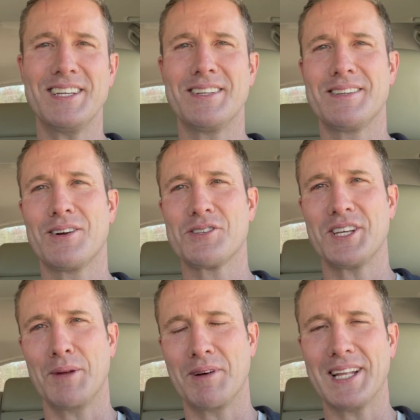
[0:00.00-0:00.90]
and her
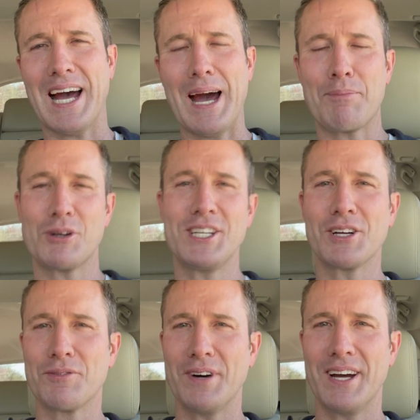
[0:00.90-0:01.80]
sit in my lap or
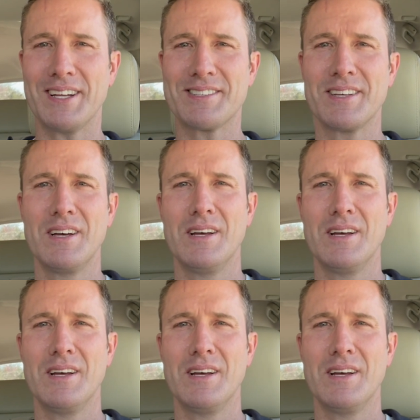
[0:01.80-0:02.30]
tickle fights.